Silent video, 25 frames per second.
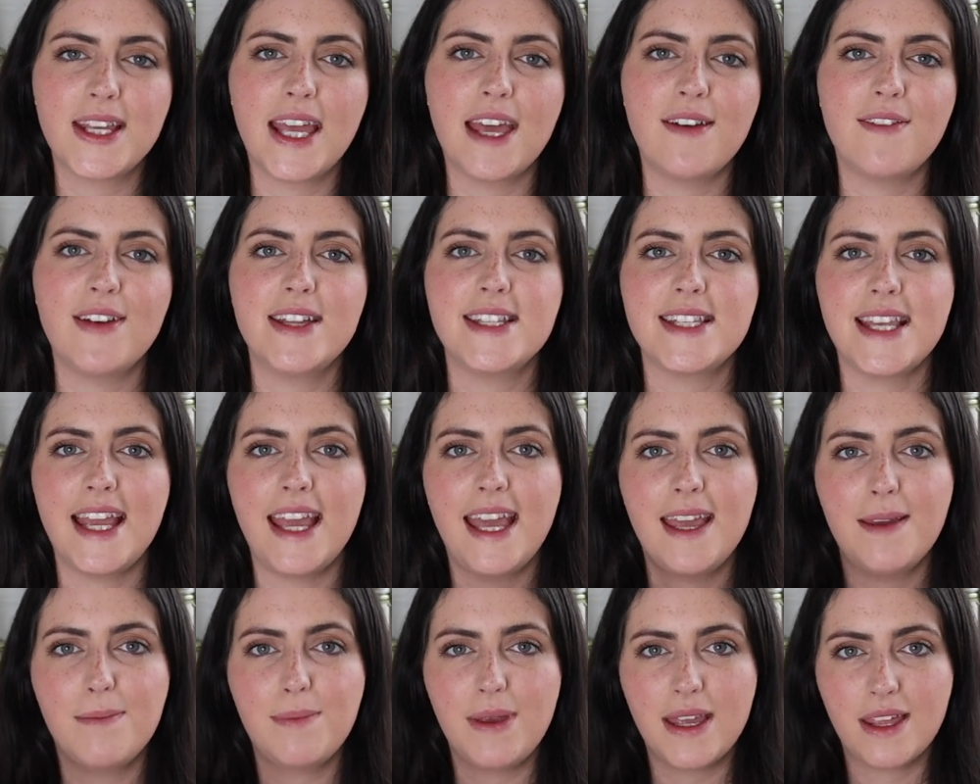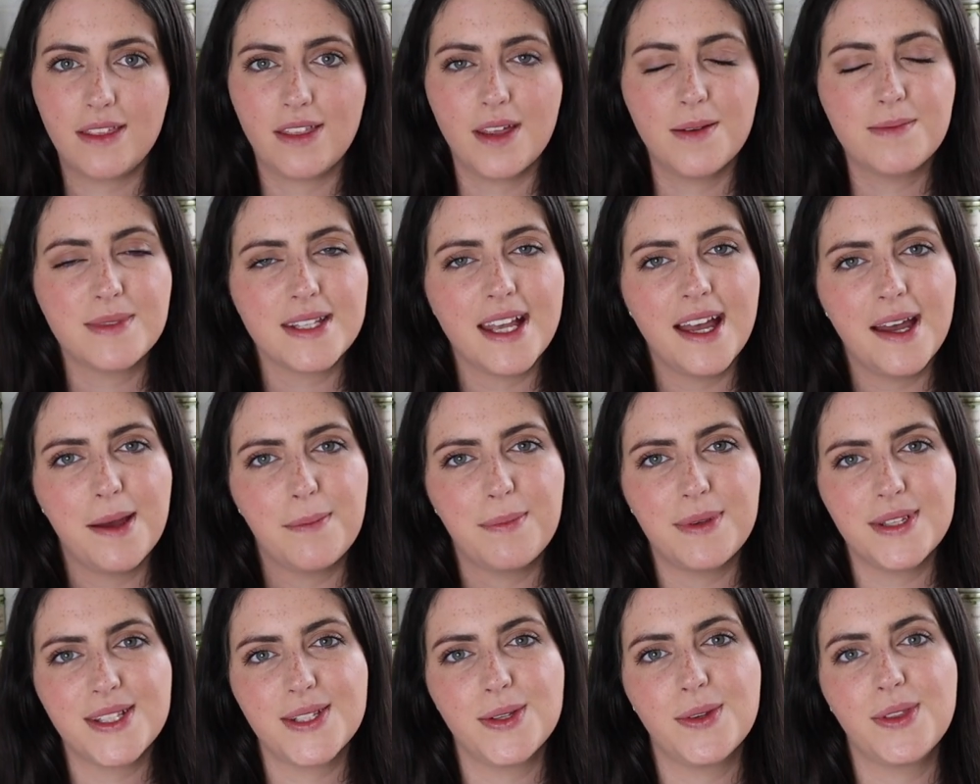to give it a big thumbs
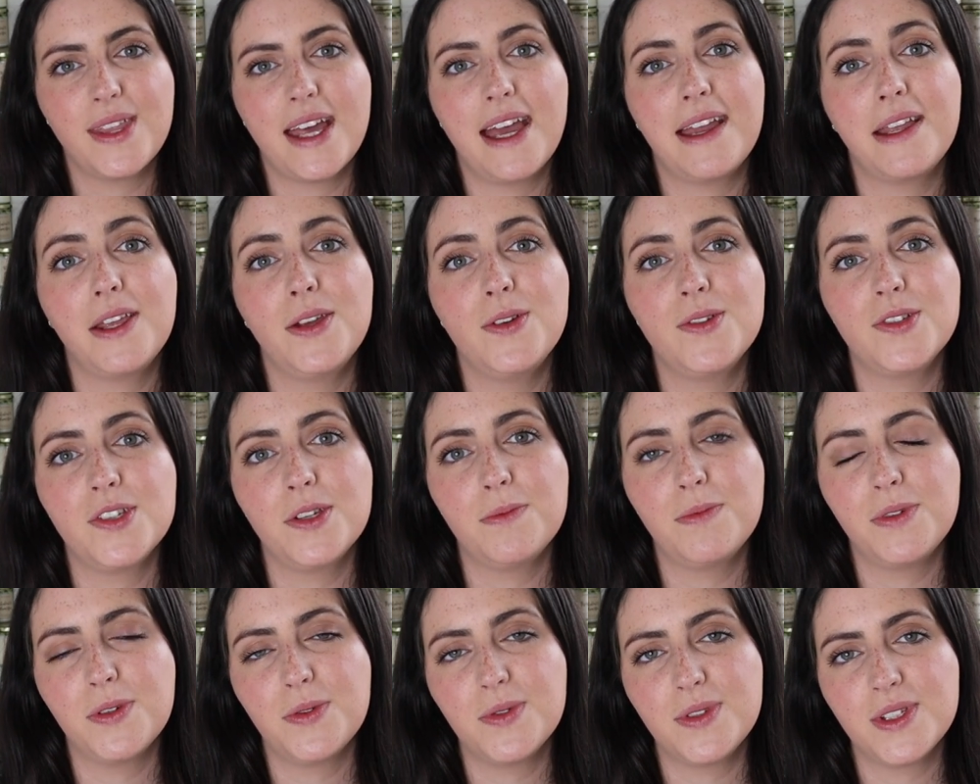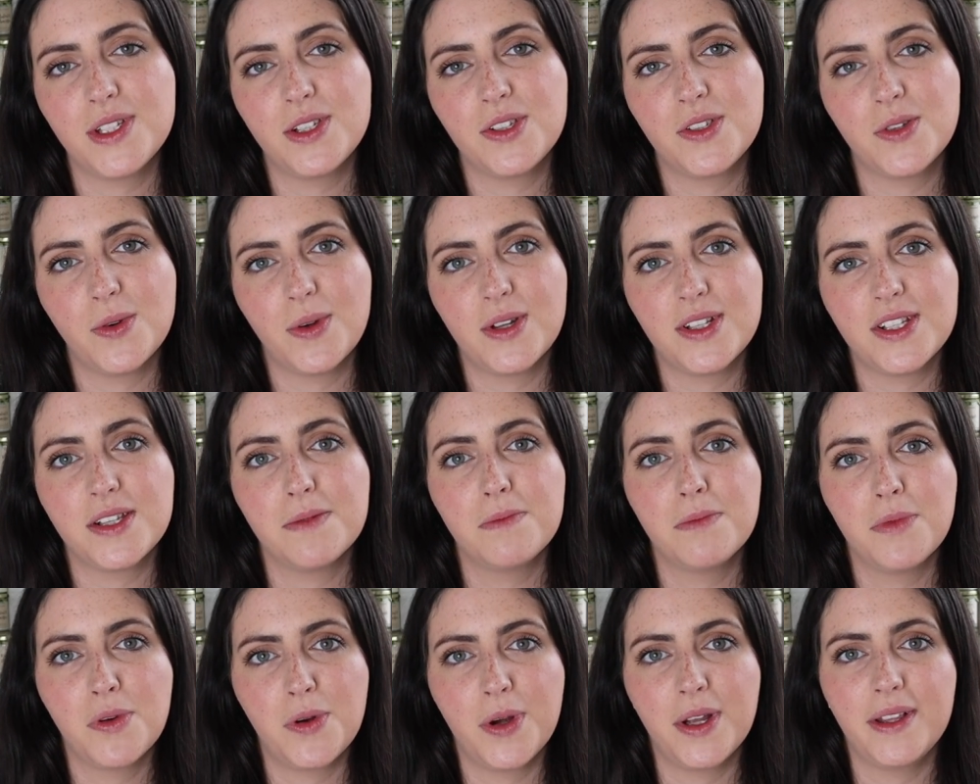up so that YouTube knows to show it
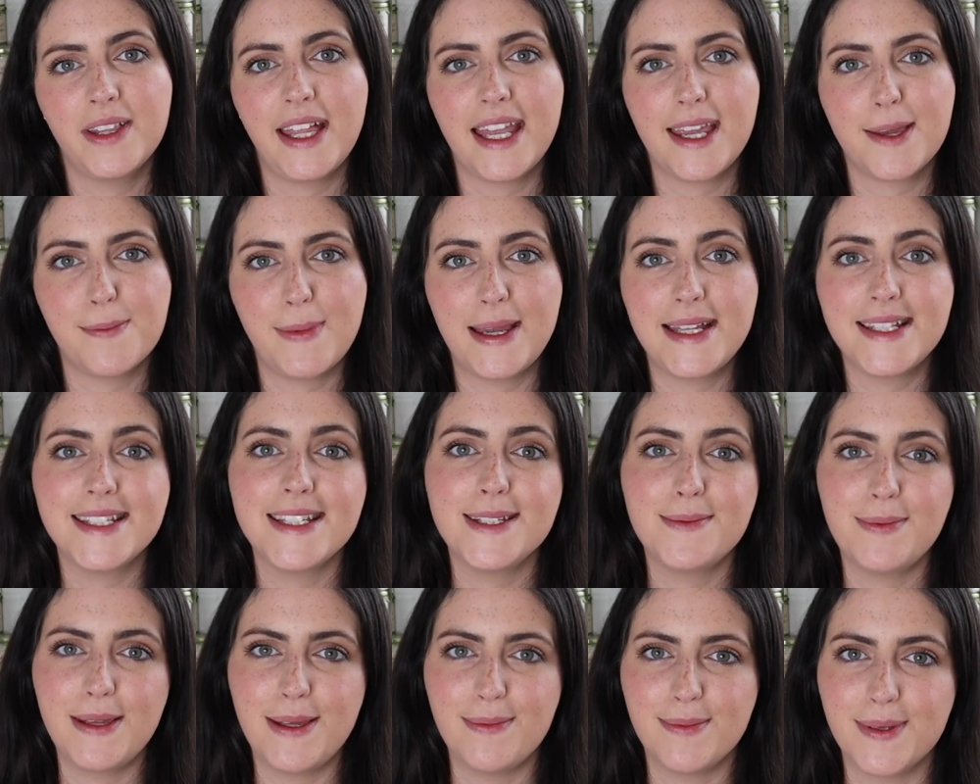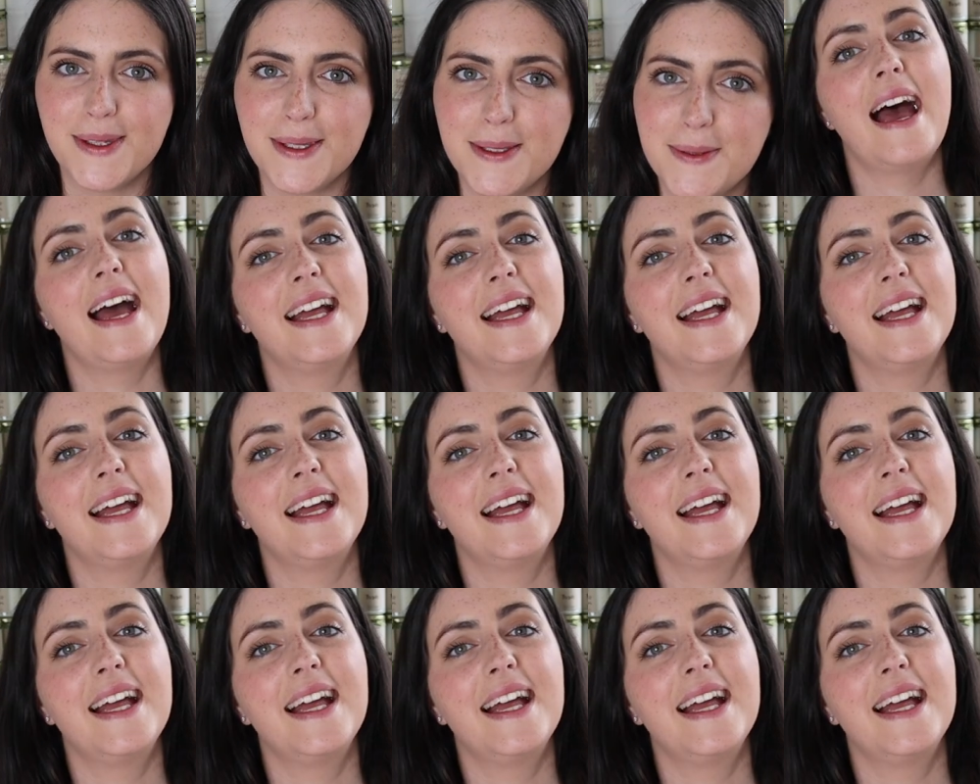to more like-minded people.